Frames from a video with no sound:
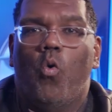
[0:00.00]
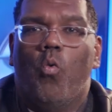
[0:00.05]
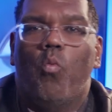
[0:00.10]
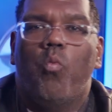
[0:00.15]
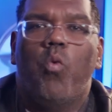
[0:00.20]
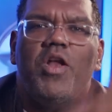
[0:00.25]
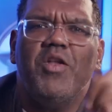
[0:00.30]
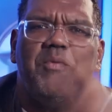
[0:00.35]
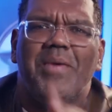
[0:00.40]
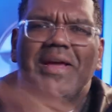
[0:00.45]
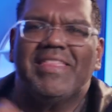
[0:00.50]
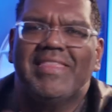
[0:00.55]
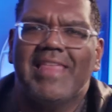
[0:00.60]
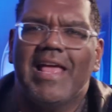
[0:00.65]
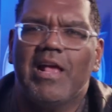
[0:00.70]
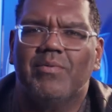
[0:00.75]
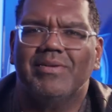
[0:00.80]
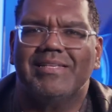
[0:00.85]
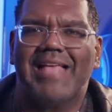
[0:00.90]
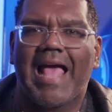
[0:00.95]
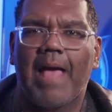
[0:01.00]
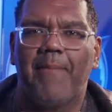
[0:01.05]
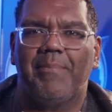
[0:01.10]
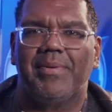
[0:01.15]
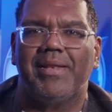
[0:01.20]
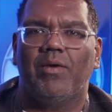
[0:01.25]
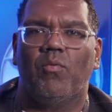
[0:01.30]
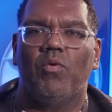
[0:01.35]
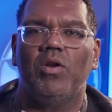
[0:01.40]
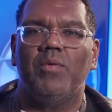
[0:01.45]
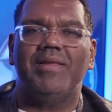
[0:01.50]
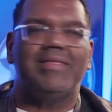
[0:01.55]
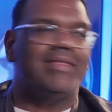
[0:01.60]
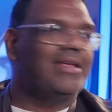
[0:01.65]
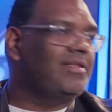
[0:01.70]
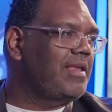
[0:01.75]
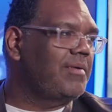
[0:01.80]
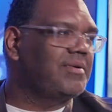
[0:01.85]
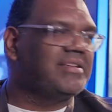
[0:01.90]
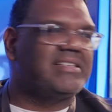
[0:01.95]
What do we think was happening? What do we
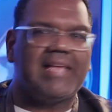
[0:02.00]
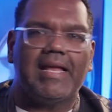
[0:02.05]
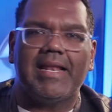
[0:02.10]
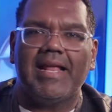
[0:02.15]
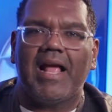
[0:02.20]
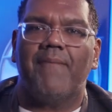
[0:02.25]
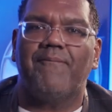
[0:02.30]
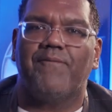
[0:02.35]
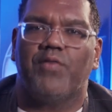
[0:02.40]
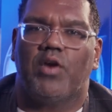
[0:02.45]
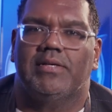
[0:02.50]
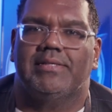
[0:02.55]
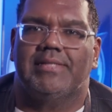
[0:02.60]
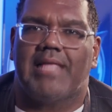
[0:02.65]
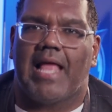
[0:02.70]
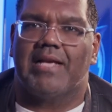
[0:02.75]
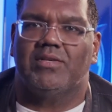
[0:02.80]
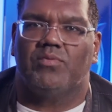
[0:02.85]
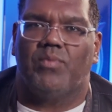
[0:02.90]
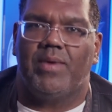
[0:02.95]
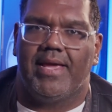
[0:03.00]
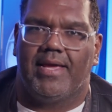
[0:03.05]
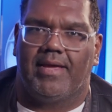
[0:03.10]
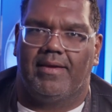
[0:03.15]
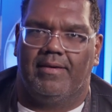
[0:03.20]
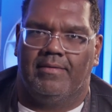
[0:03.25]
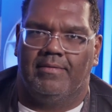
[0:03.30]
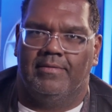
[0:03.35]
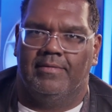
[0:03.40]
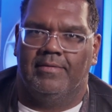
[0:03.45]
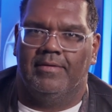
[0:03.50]
think they were setting up for us last week?